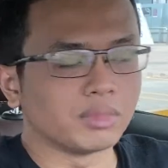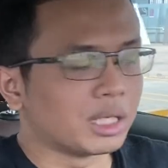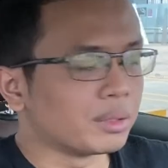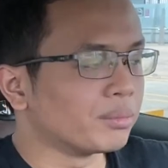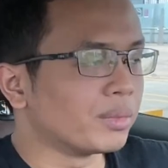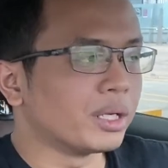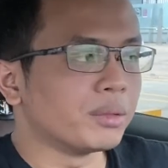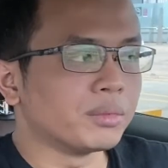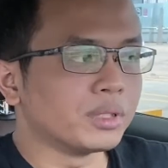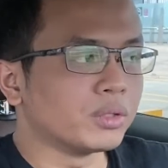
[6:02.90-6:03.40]

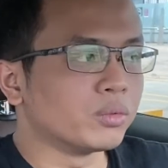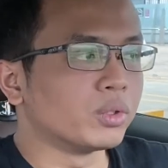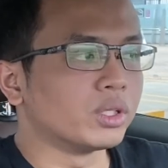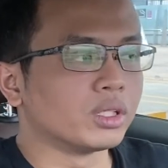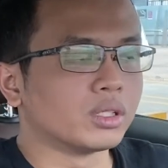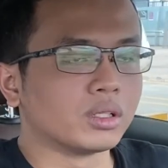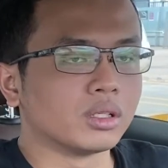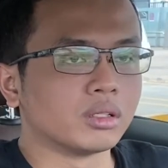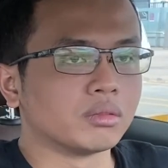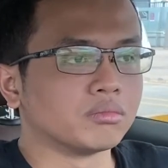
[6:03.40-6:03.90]
maybe with
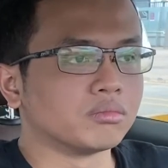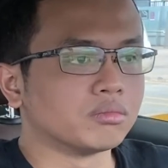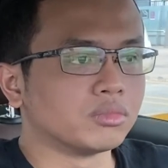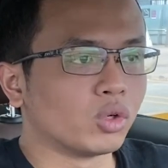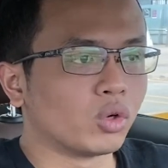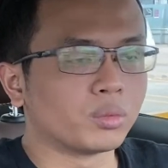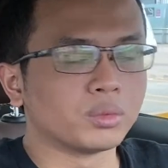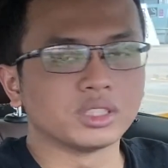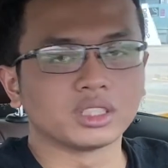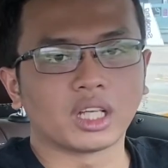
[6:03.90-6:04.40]
a
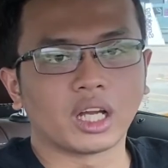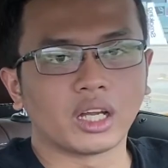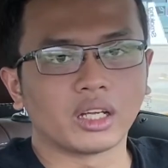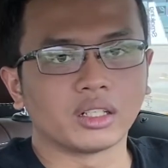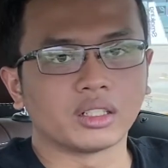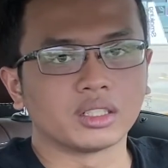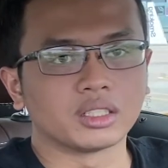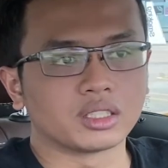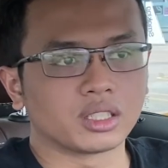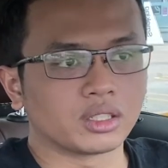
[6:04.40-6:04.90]
normal
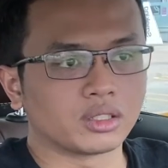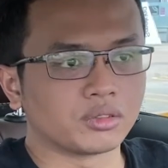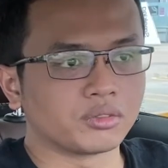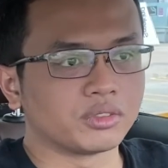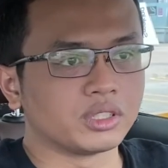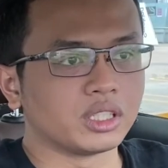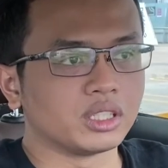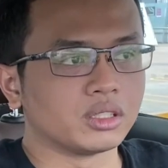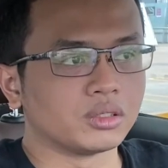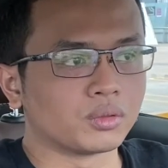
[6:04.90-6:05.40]
tire instead
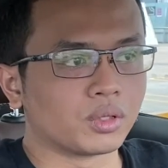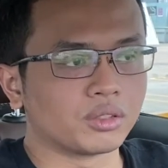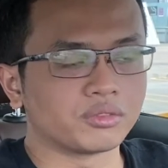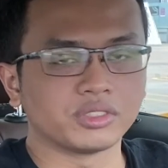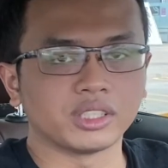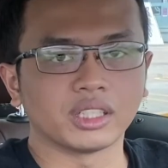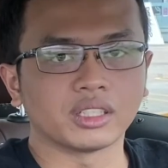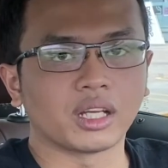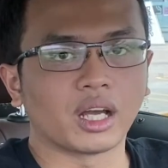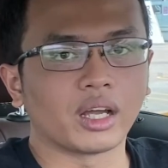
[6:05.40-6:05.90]
of the run
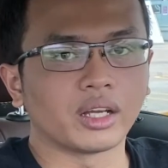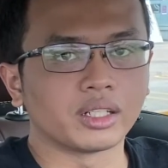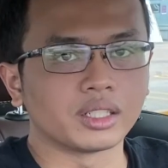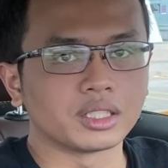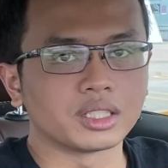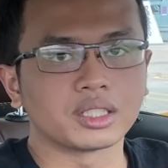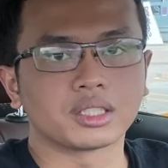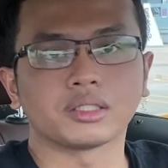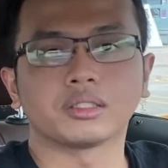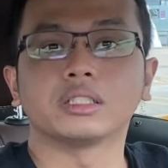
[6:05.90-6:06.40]
flat
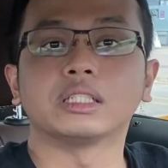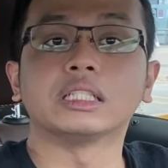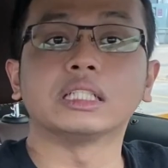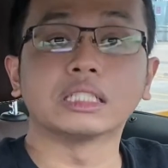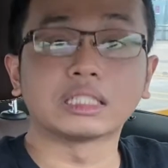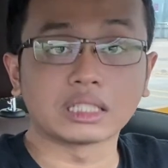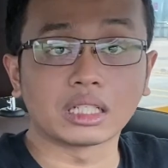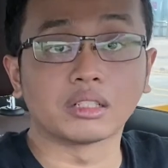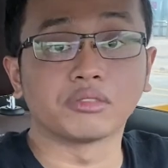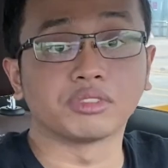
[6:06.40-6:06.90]
tires,
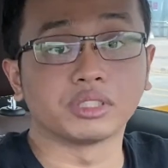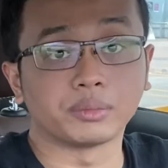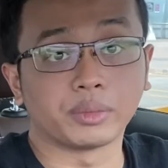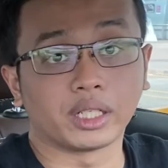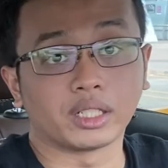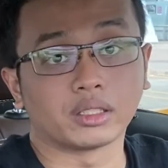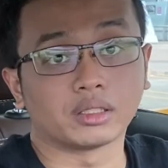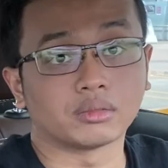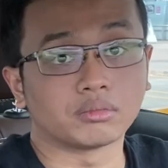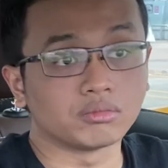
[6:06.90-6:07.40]
it's gonna feel
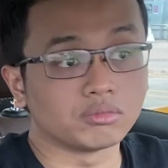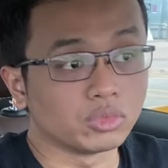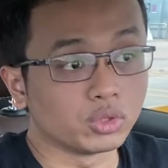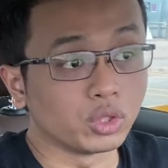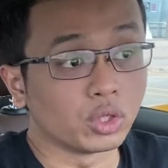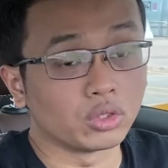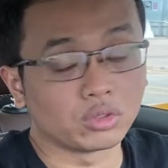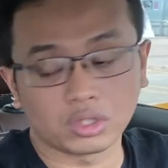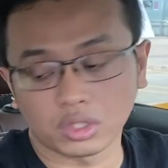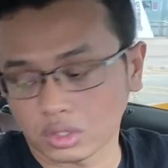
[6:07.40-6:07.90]
better. Who
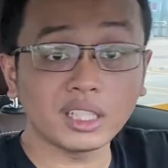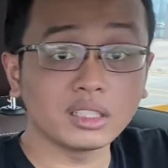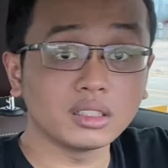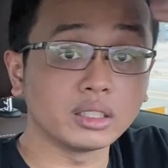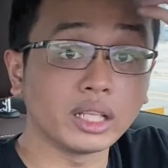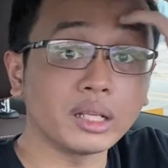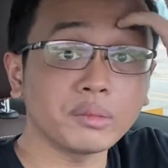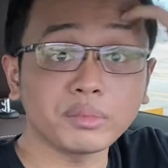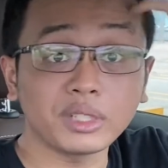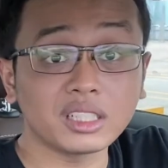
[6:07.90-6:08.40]
knows?
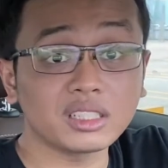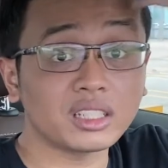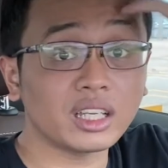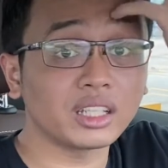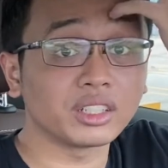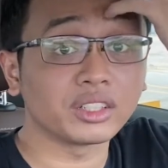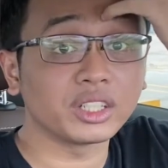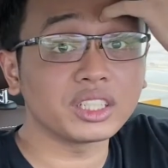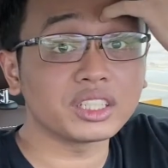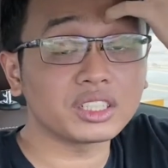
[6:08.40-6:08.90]
That being
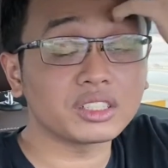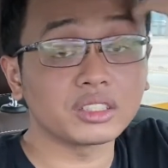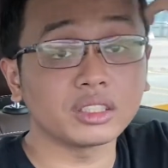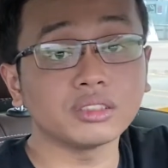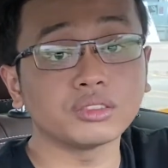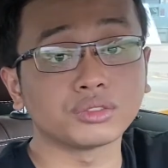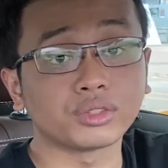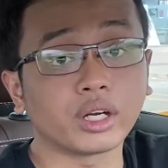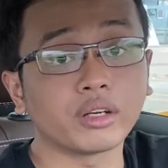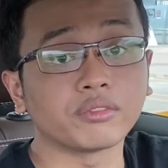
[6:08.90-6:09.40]
said, you can
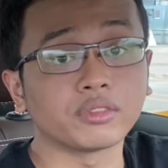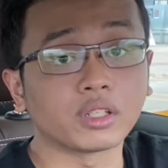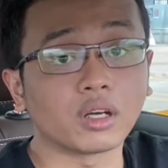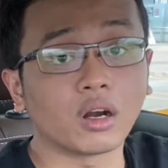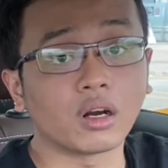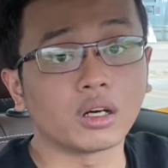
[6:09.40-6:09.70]
still drive the car